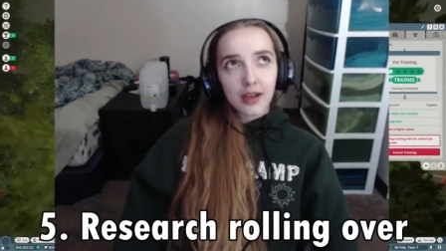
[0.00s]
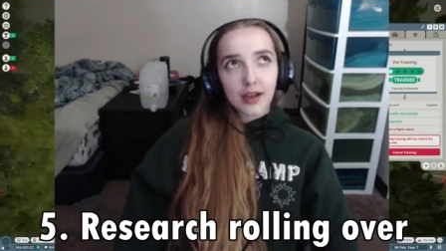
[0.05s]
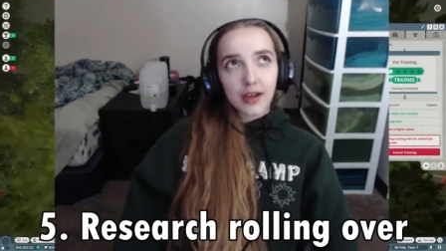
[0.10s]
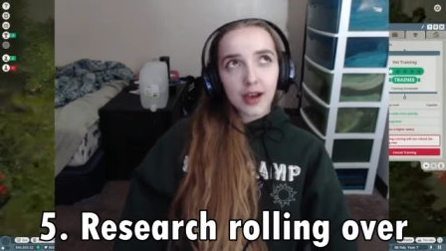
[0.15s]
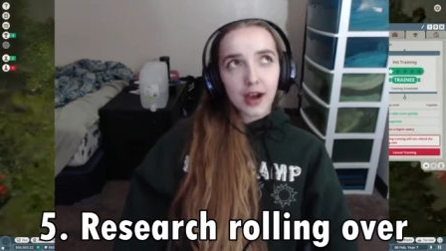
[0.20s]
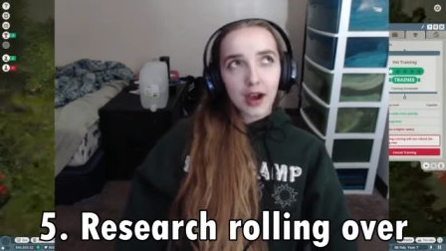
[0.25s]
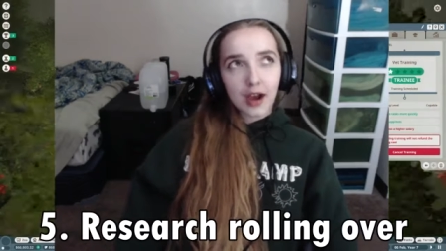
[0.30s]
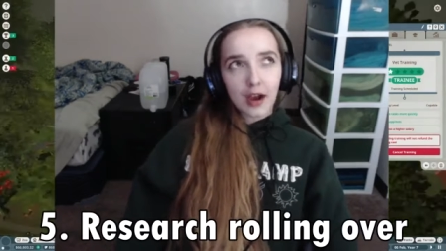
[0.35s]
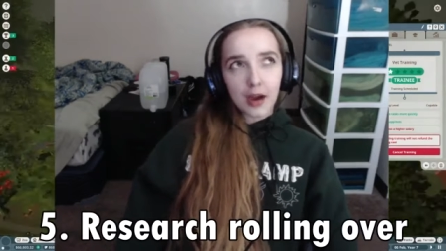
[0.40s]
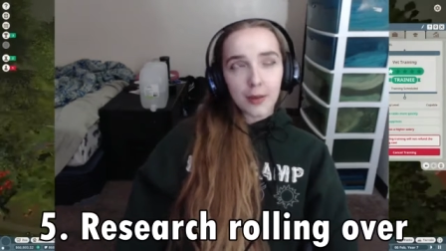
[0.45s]

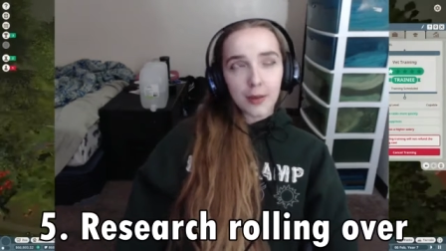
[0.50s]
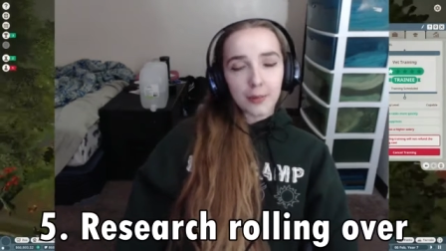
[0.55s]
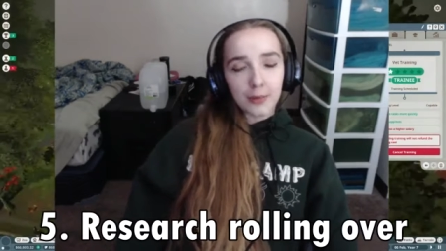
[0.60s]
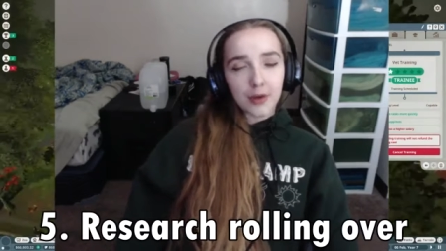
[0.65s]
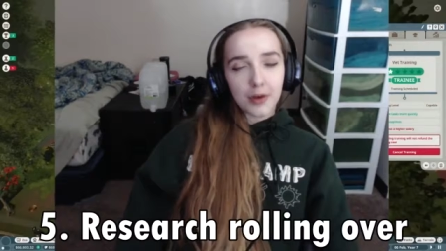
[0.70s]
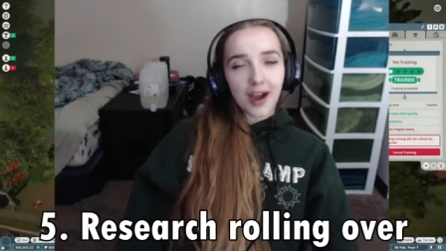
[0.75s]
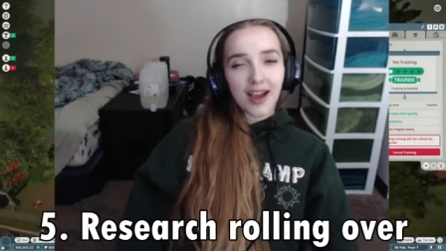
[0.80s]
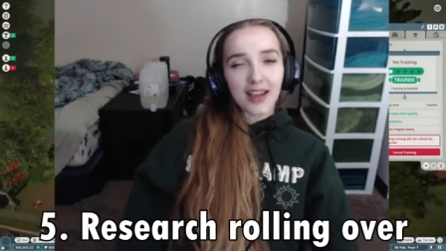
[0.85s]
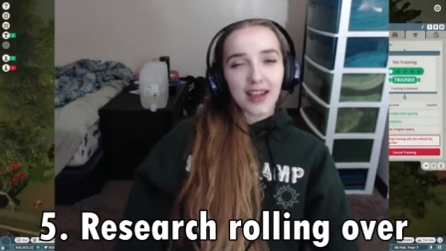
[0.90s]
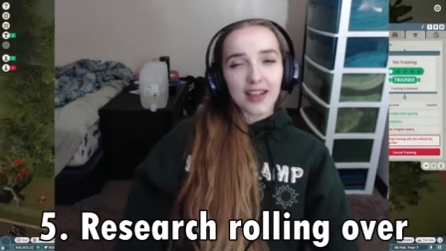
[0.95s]

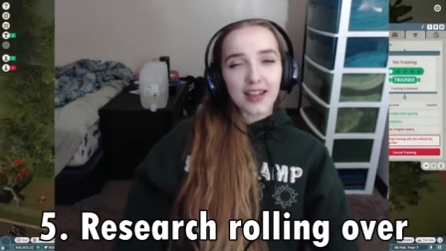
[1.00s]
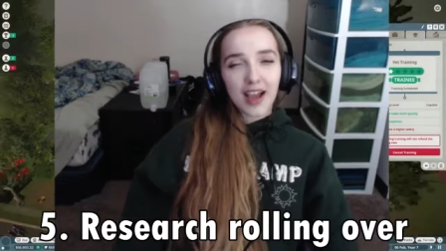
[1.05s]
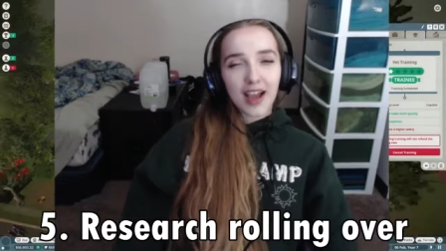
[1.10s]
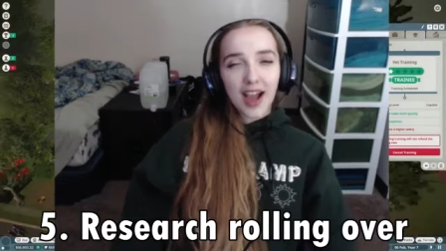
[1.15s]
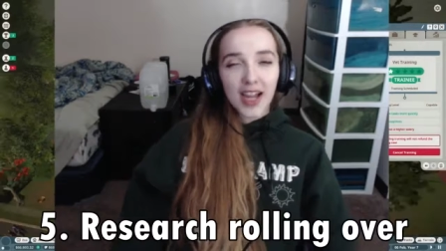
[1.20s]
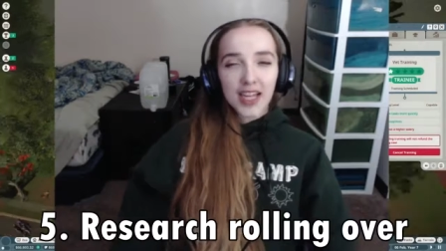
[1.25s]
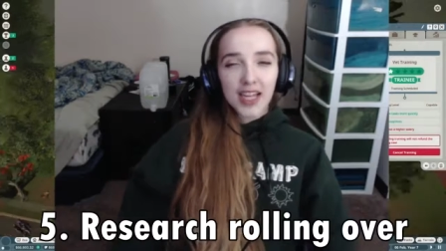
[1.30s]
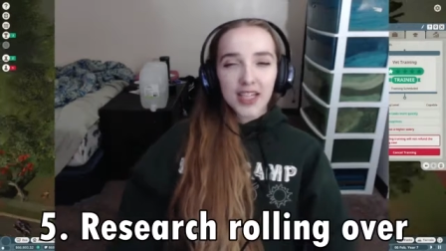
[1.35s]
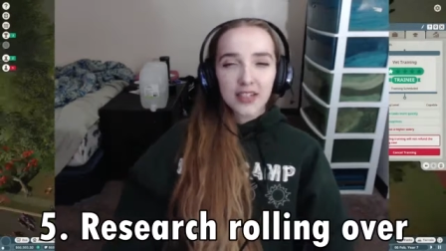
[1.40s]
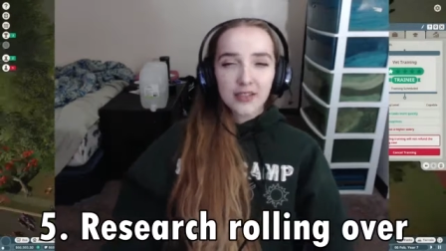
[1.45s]
I
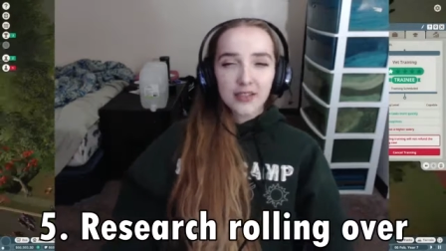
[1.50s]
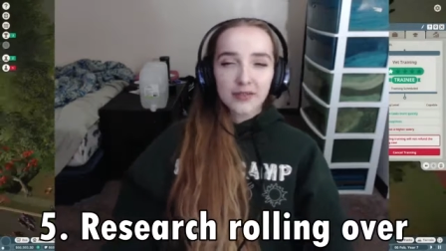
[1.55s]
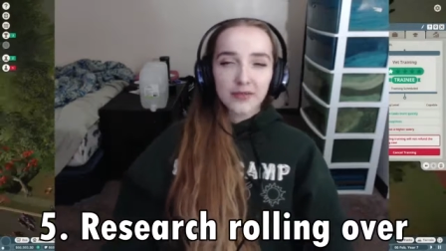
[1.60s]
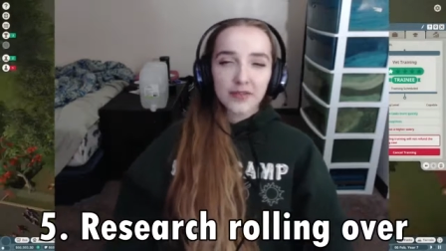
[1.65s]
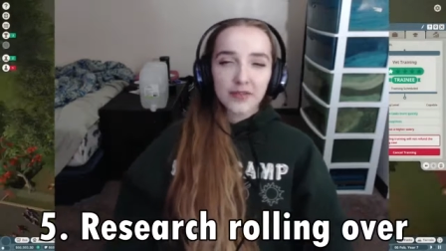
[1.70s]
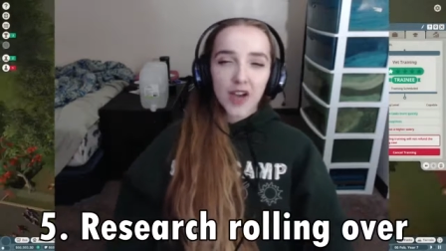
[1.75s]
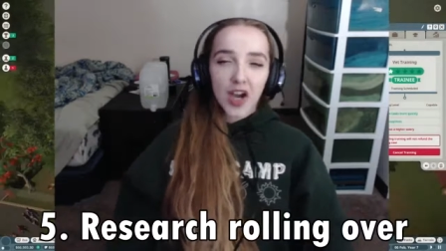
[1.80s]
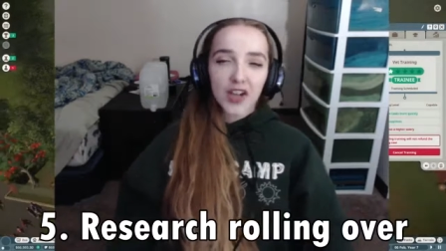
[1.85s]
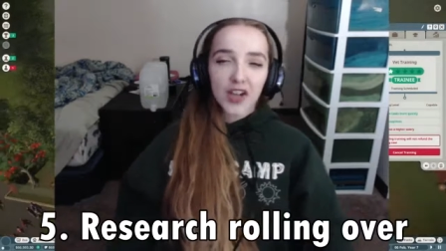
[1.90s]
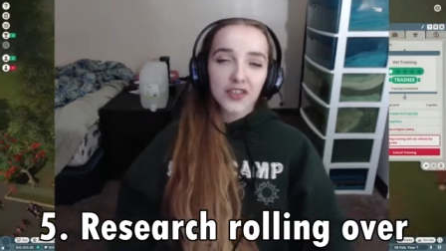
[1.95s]
kind
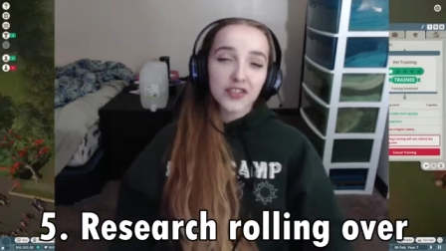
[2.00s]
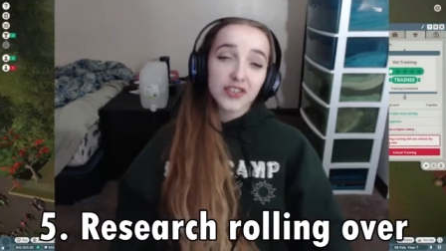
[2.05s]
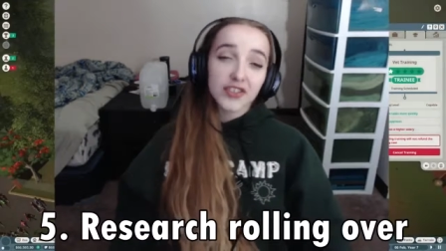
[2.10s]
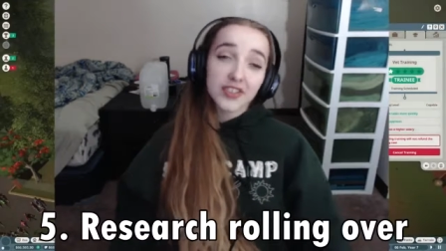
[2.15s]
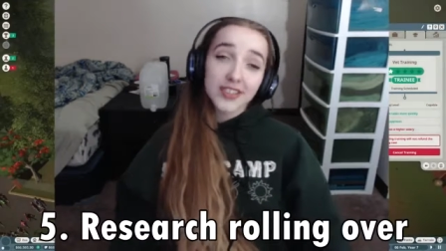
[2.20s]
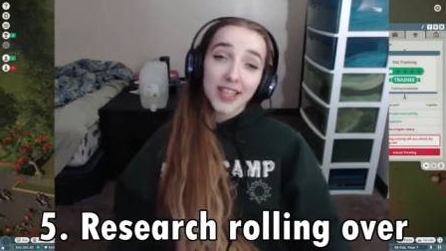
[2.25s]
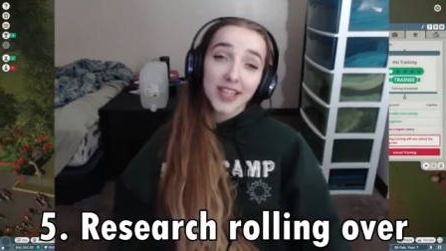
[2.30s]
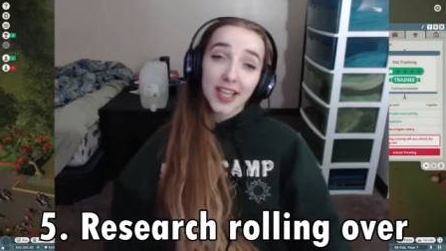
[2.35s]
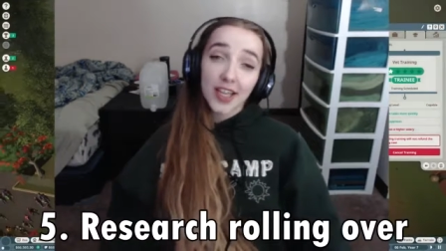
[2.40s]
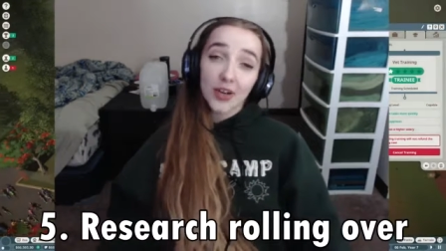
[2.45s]
of
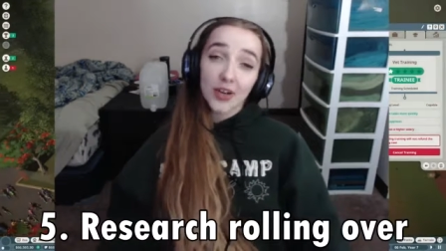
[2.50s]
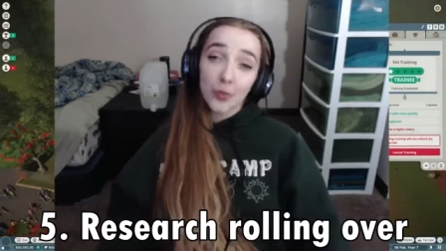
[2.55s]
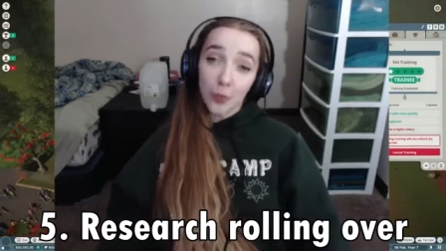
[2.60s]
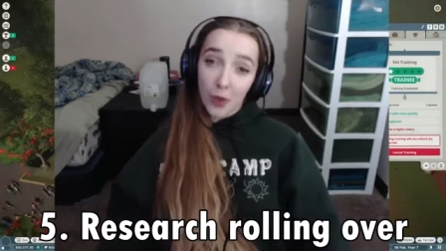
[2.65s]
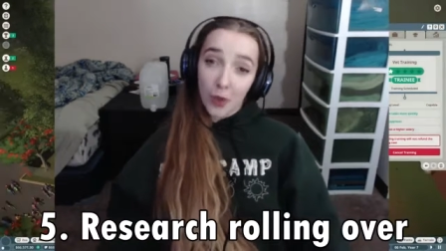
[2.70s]
understand